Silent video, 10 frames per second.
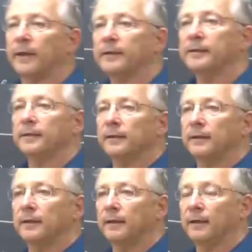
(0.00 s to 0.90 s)
Yes?
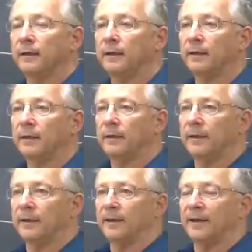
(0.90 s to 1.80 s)

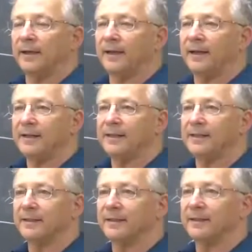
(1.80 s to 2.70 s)
alpha
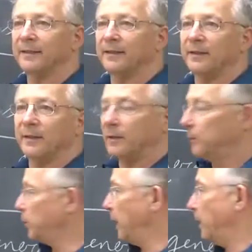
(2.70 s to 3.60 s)
is
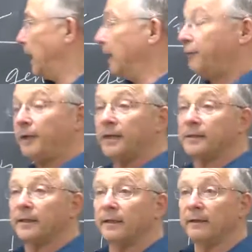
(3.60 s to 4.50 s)
Right. Alpha
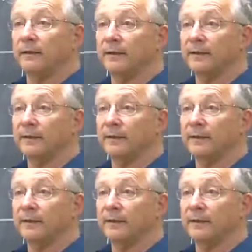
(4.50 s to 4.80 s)
is a?